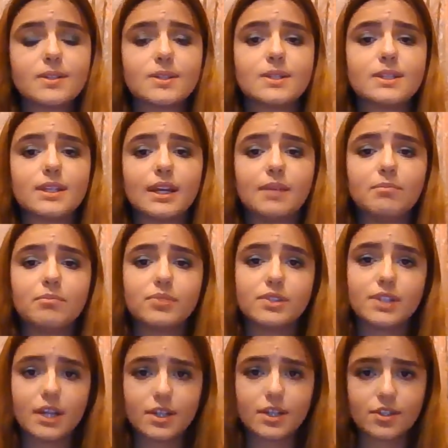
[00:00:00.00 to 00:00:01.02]
the same
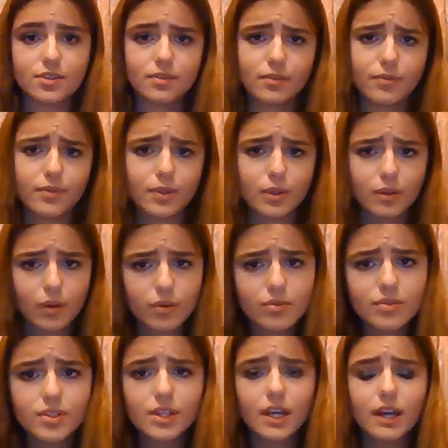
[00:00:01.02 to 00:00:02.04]
protection of the
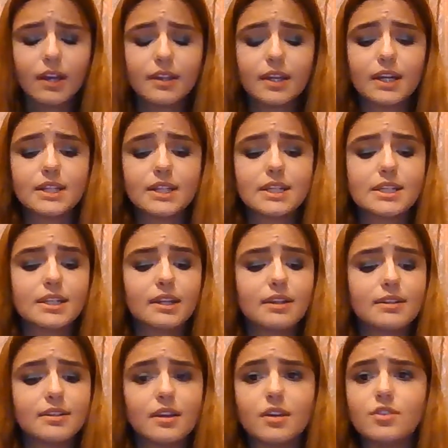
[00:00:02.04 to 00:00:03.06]
laws that
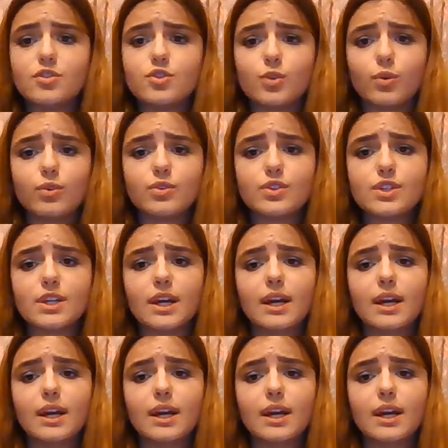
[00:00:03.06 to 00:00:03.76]
is enjoyed